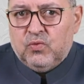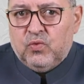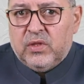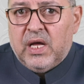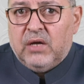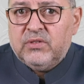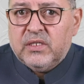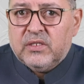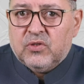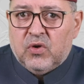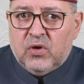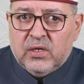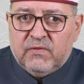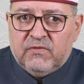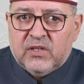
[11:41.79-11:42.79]
Without a
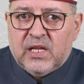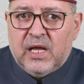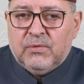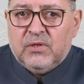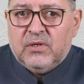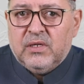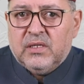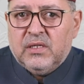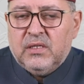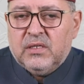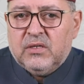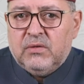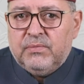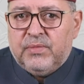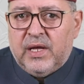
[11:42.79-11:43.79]
strong vocabulary
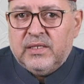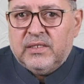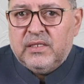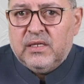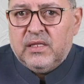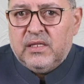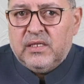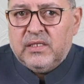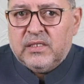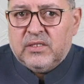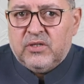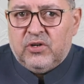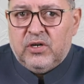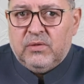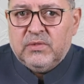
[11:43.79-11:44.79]
encompassing these
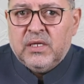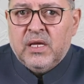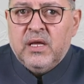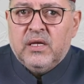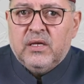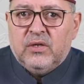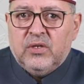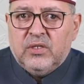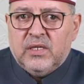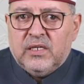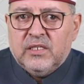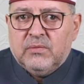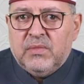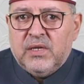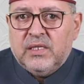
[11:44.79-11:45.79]
terms,
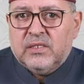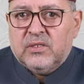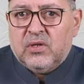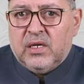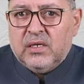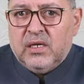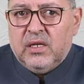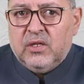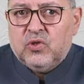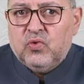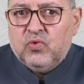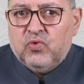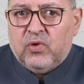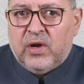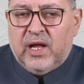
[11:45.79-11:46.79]
readers may struggle
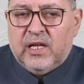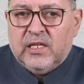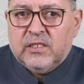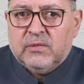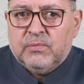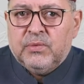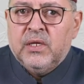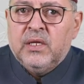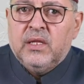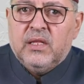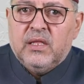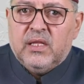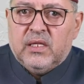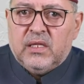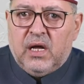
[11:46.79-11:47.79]
to grasp
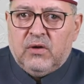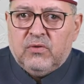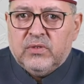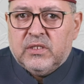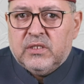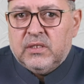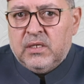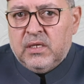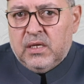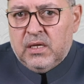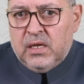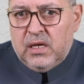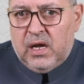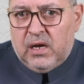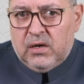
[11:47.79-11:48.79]
the announced
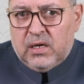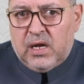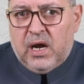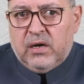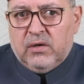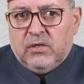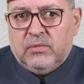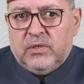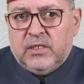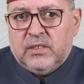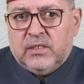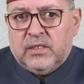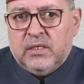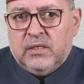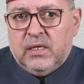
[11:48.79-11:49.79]

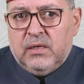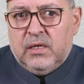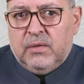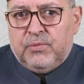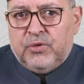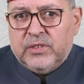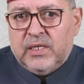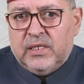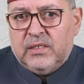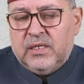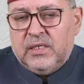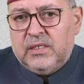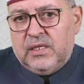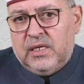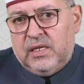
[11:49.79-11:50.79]
arguments
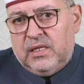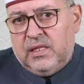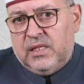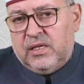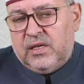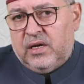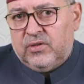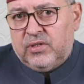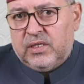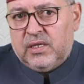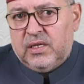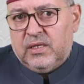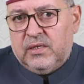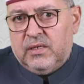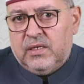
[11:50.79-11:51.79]
presented in the
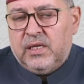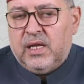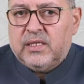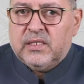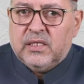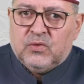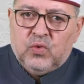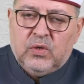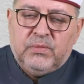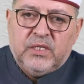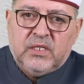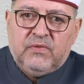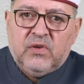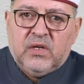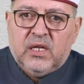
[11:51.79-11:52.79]
article. Yes, it will be
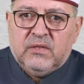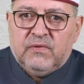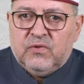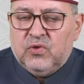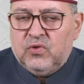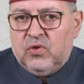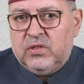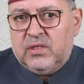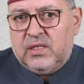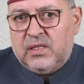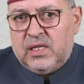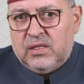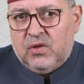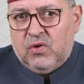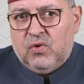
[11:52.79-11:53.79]
difficult if you don't
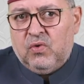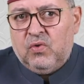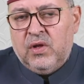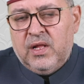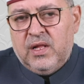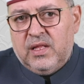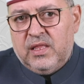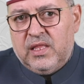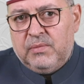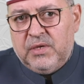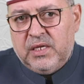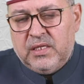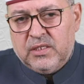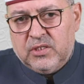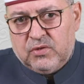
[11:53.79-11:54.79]
know the
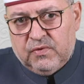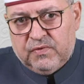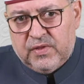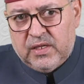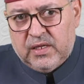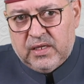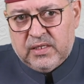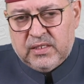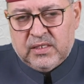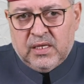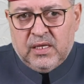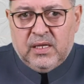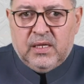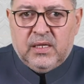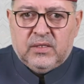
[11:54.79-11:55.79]
meanings of these
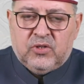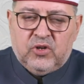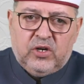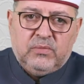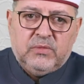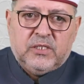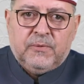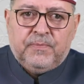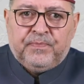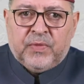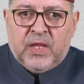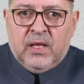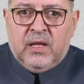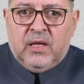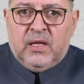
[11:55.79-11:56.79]
terms
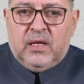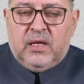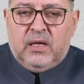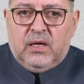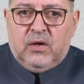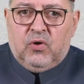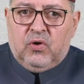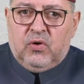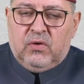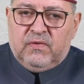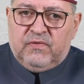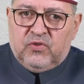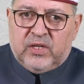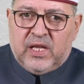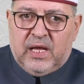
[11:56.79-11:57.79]
or
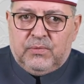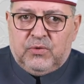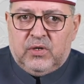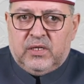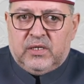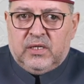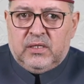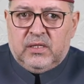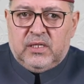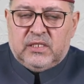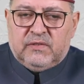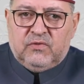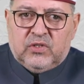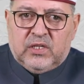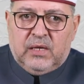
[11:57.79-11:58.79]
vocabulary,
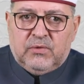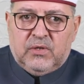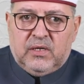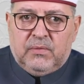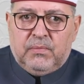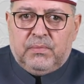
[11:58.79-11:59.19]
this vocabulary.